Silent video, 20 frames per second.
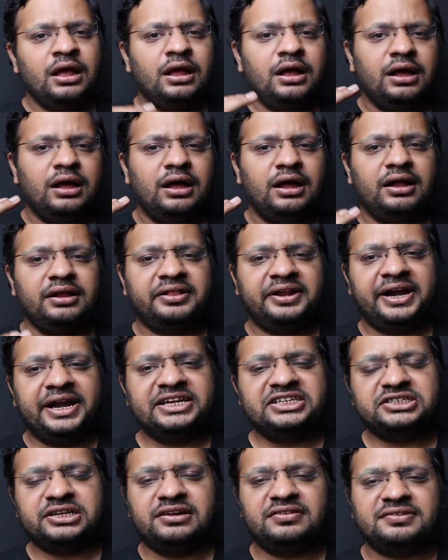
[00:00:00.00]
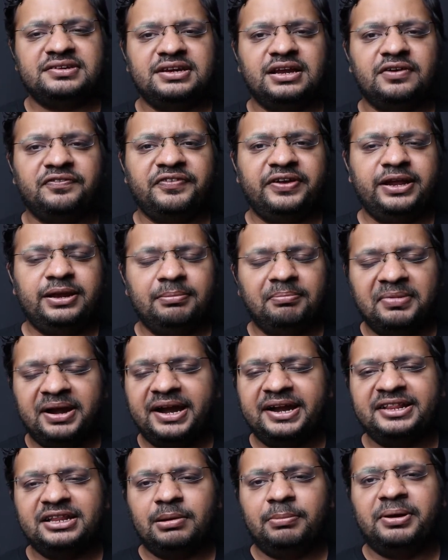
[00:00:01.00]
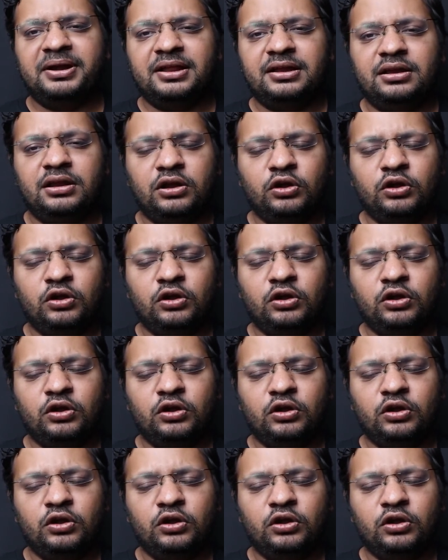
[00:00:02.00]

uh, credential stuffing, man in the middle.